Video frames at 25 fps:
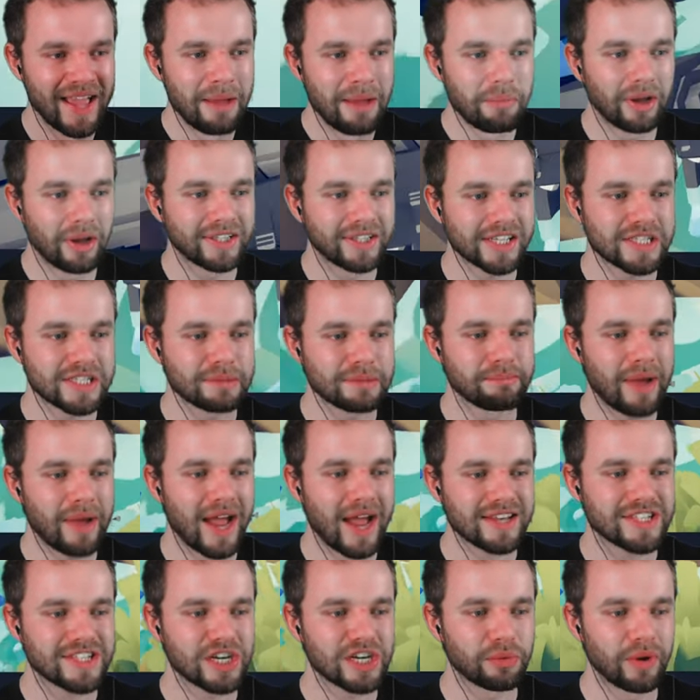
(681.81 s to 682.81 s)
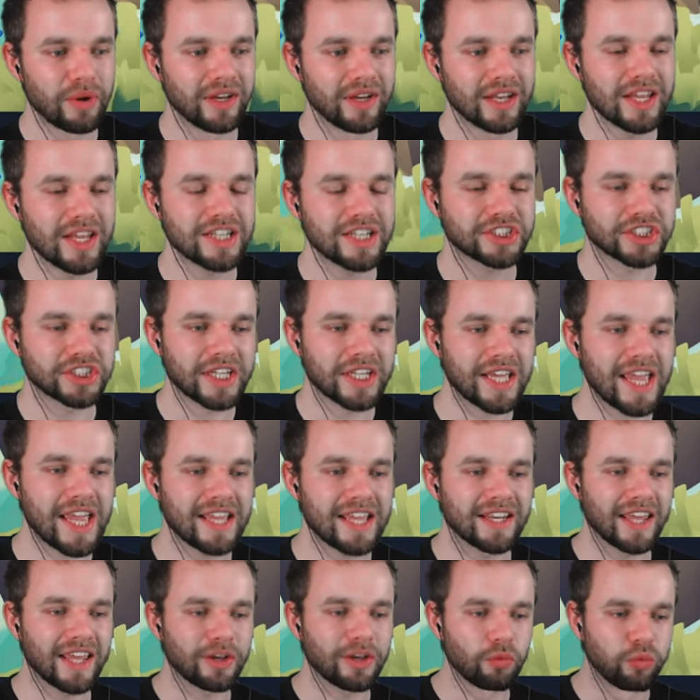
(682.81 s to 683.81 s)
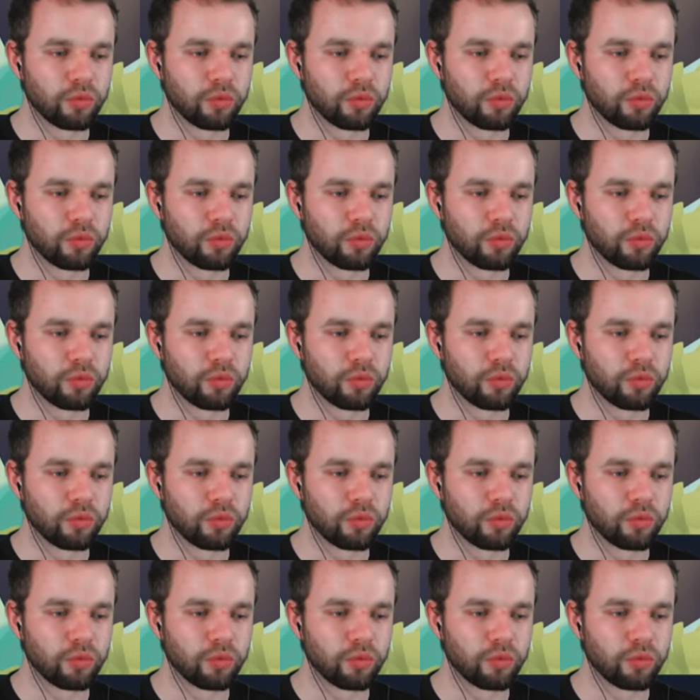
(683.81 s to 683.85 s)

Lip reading: But it doesn't matter when literally a, like,